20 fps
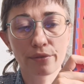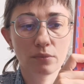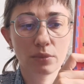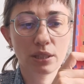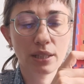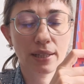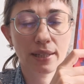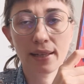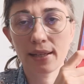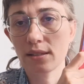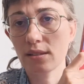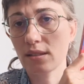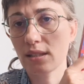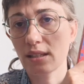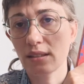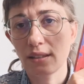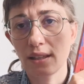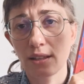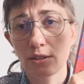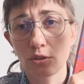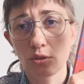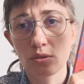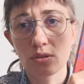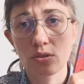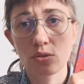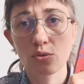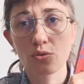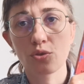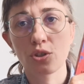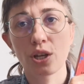But I guess that can
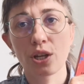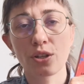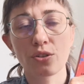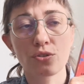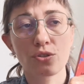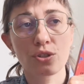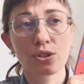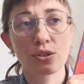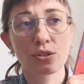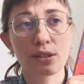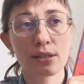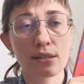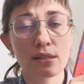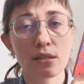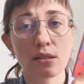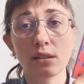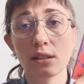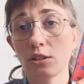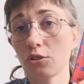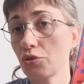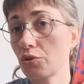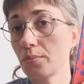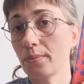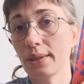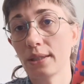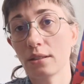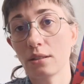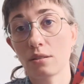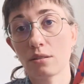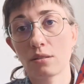also change. Does it need to be
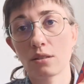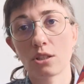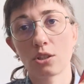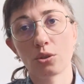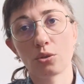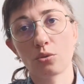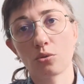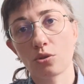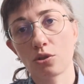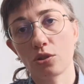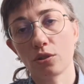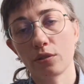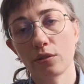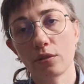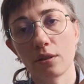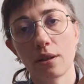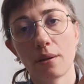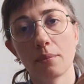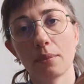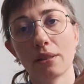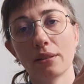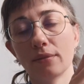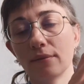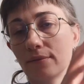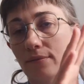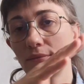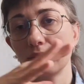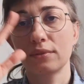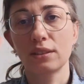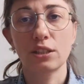an institution? I mean,
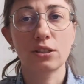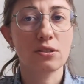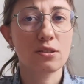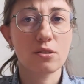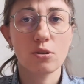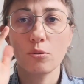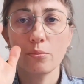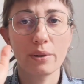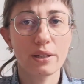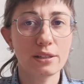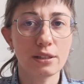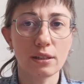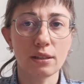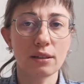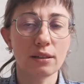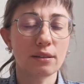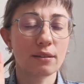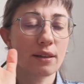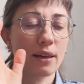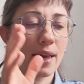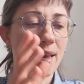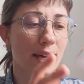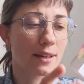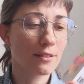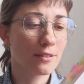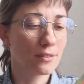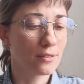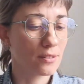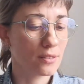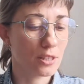there's so many
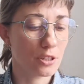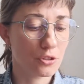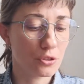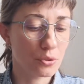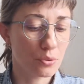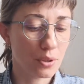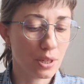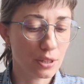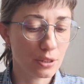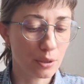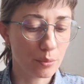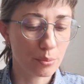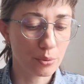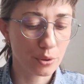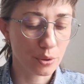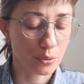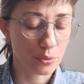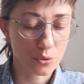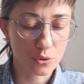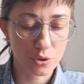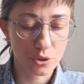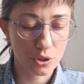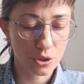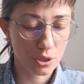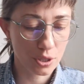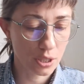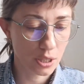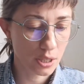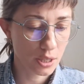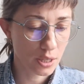angles that you can approach
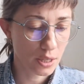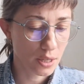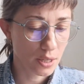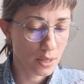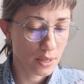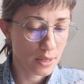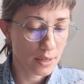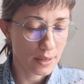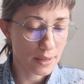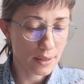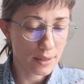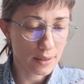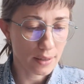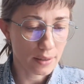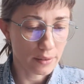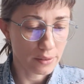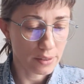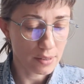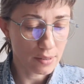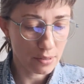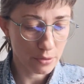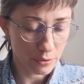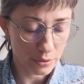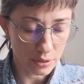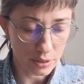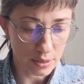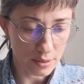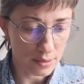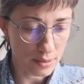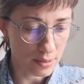this
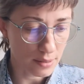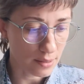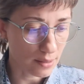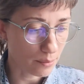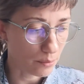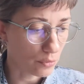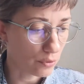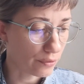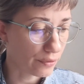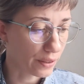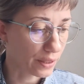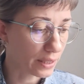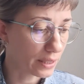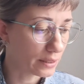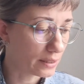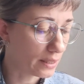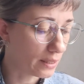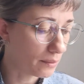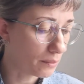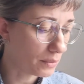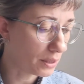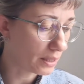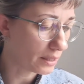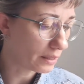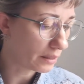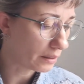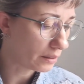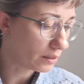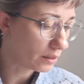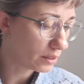criticism of academia.